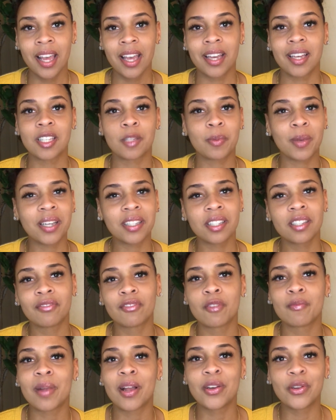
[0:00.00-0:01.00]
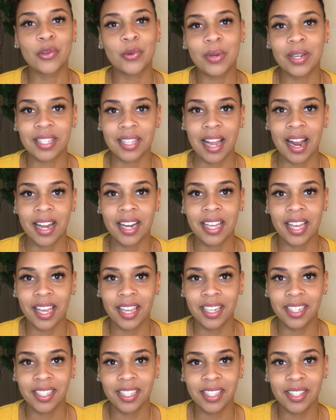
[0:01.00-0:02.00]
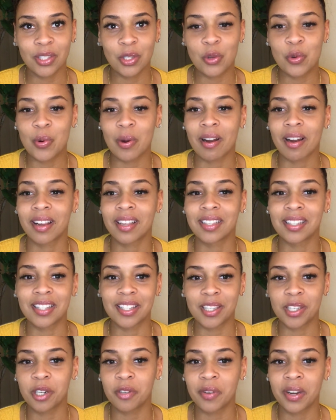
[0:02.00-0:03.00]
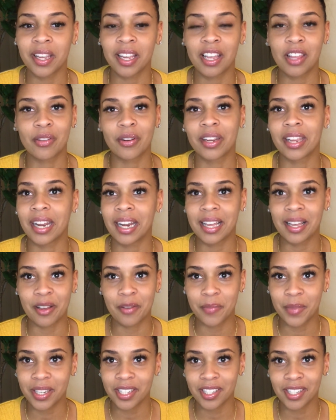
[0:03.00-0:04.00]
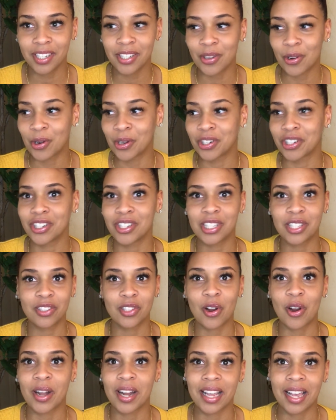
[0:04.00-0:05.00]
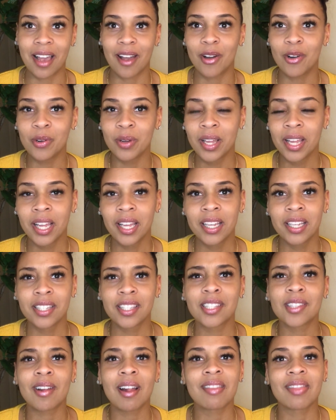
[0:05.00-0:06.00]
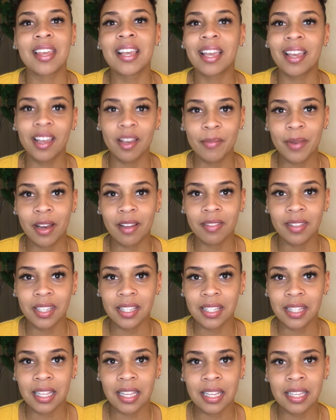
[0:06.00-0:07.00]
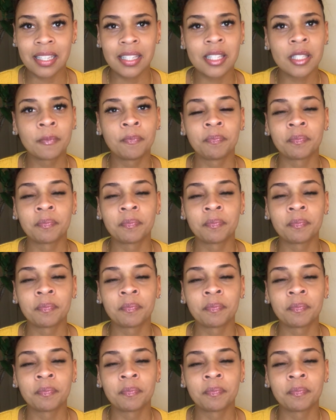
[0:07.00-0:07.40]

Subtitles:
Especially for my newer signing agents who are considering either getting commissioned or just starting out, to start thinking about these things.